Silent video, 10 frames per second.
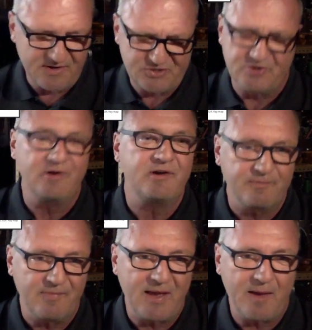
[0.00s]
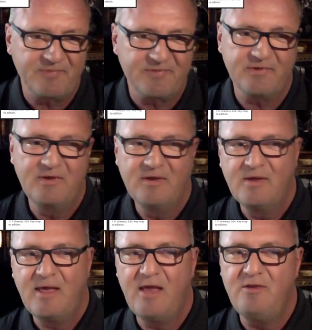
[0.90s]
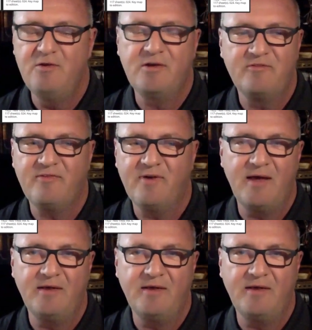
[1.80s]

They're insurance maps, and you can